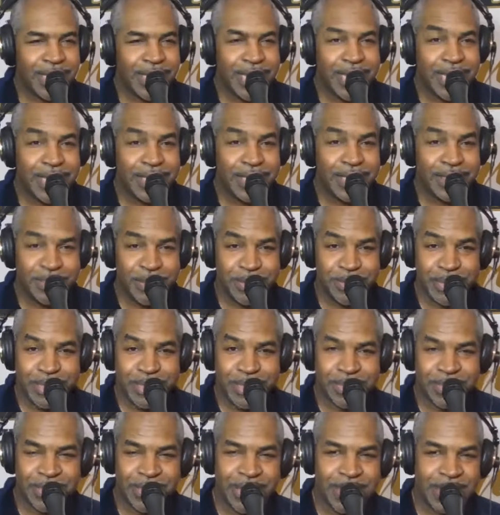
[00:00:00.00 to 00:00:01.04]
Had some
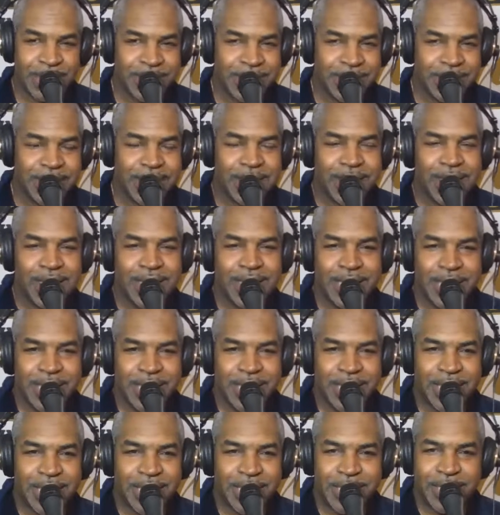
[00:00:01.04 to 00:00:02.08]
special guests.
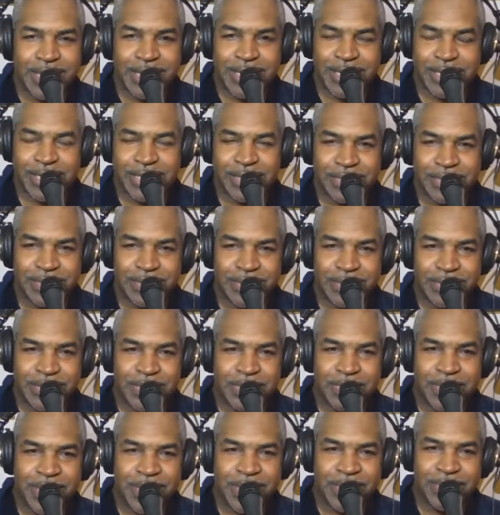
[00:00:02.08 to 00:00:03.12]

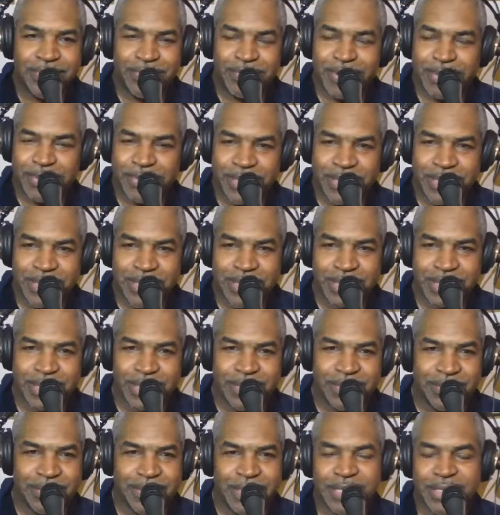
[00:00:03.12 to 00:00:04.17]
My former assistant
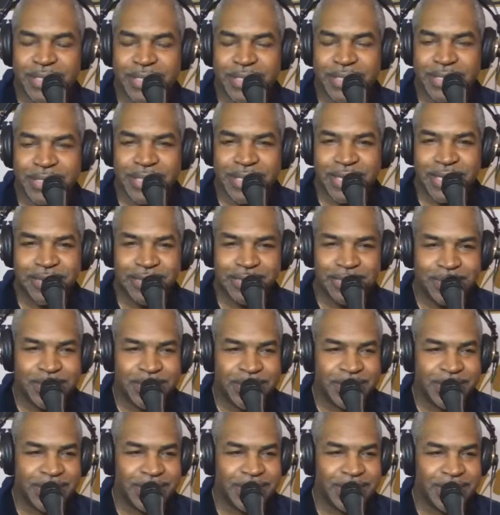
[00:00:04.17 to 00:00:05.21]
director, David
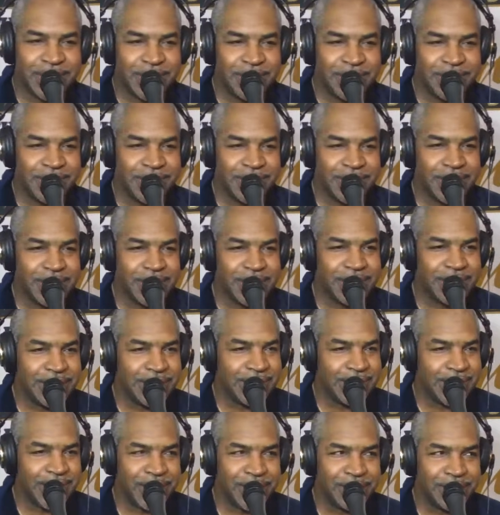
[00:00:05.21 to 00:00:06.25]
Wilson, he was singing. He's
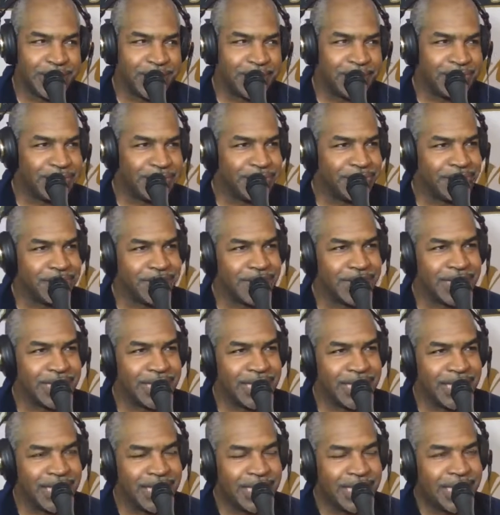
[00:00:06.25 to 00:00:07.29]
got a wonderful voice.
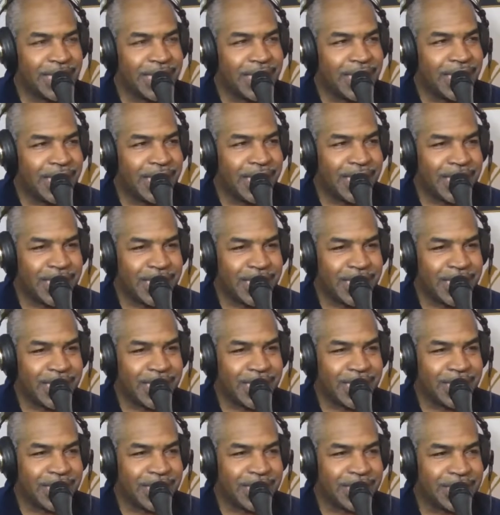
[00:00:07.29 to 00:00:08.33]
And
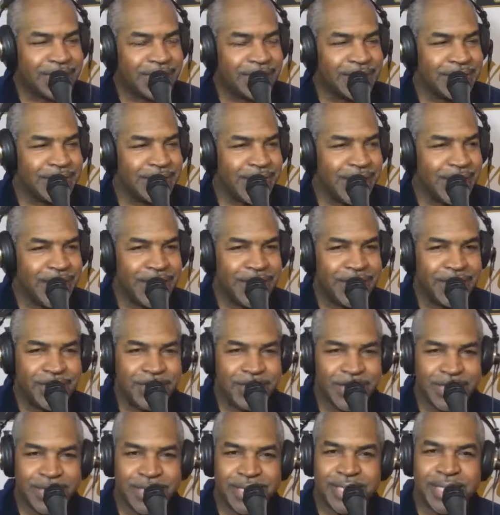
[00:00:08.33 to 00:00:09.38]

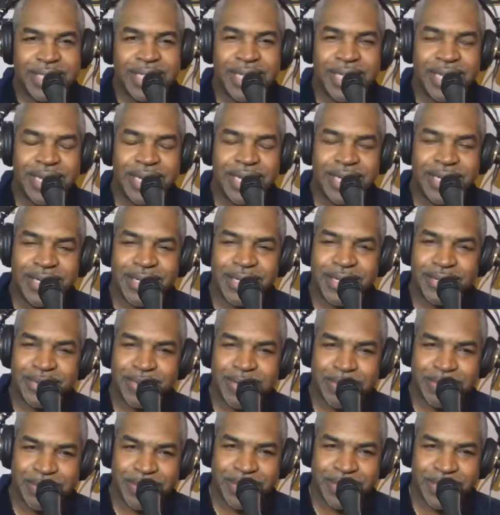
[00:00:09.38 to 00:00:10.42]
Adrian
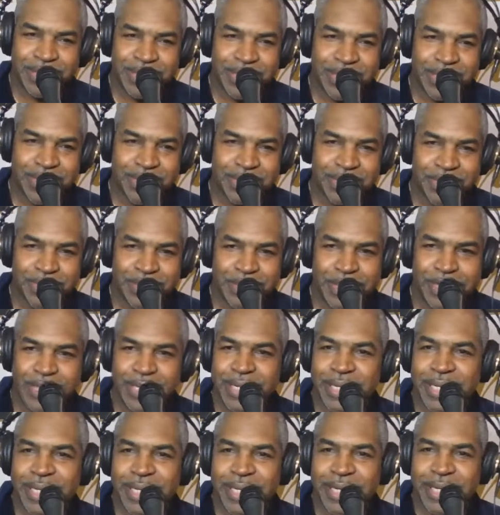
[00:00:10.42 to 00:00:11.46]
Webster, she's one of
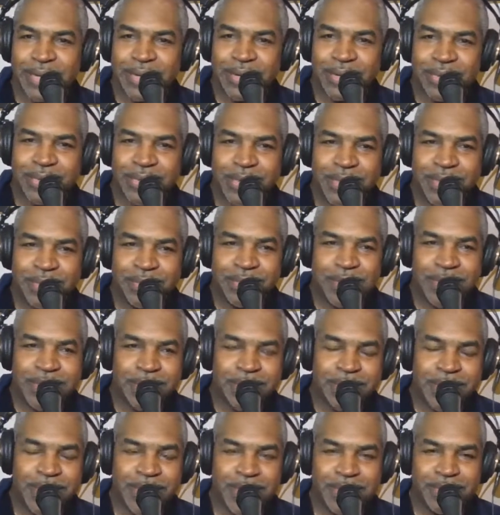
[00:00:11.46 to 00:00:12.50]
my
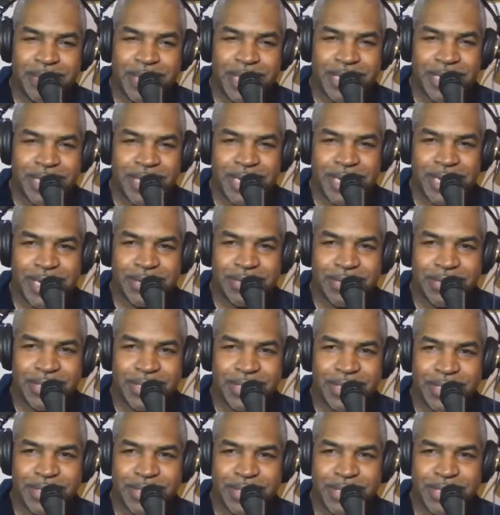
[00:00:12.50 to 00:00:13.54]
bandmates now with
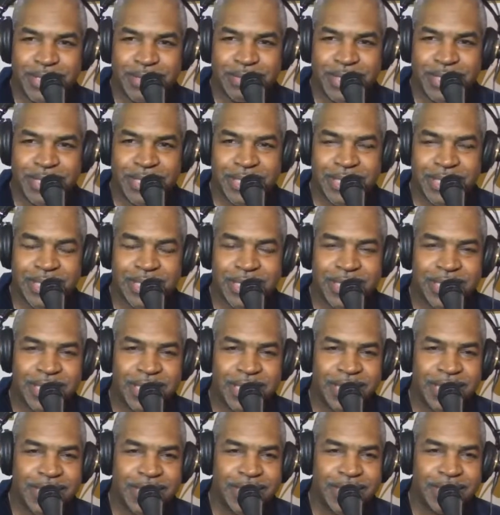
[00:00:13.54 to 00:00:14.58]
Soul Expressions.
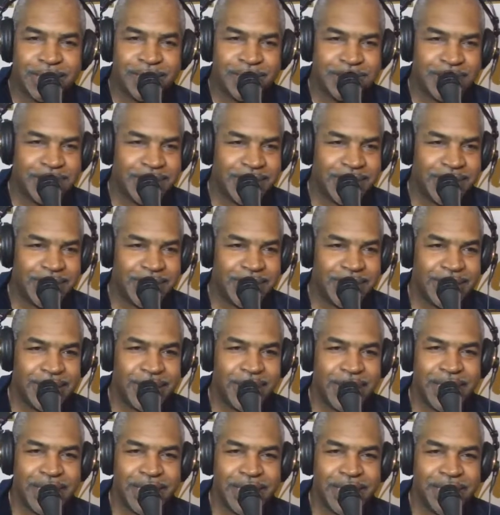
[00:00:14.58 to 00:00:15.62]
She
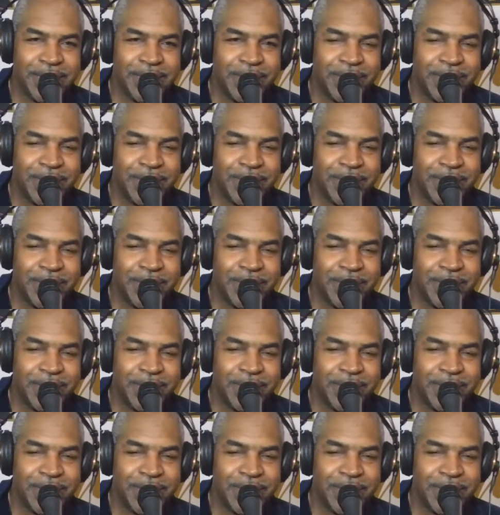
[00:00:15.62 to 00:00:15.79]
sang